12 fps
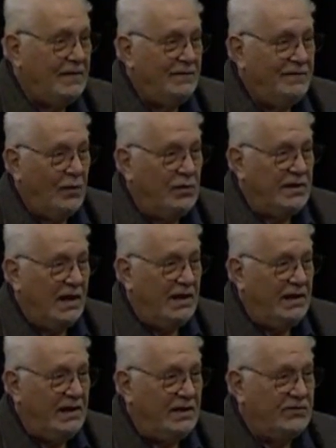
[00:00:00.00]

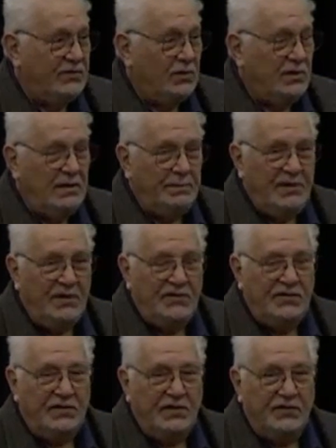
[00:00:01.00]
photon hits. It only appears
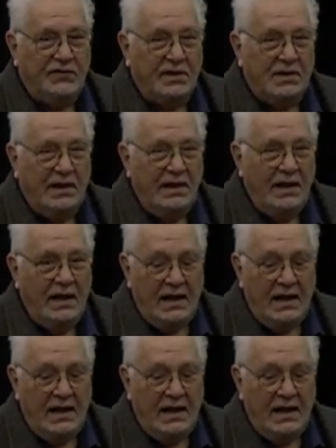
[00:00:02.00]
statistically.